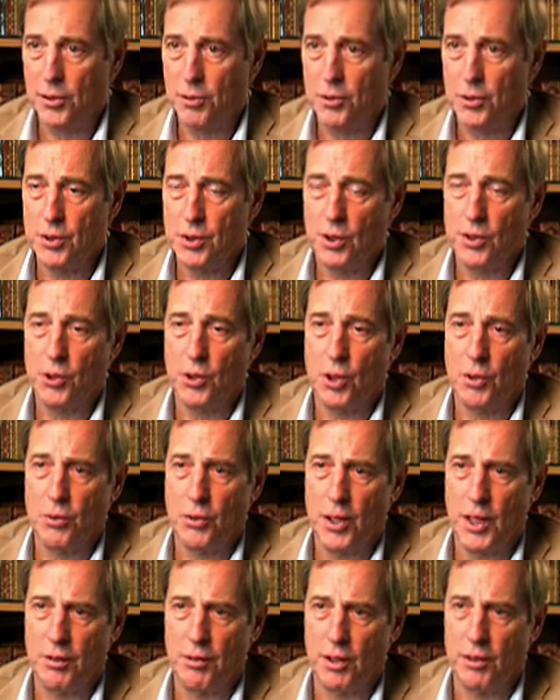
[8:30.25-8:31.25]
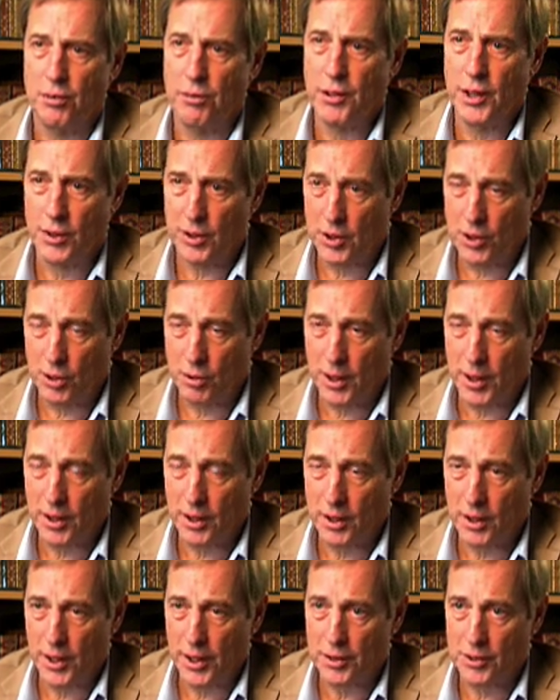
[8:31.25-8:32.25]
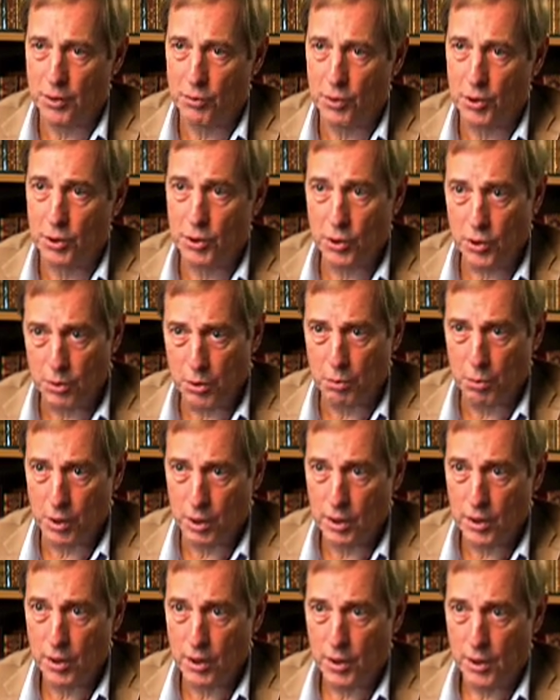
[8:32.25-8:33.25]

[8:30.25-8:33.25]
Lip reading: Fust and Schoeffer have a very direct connection with Gutenberg,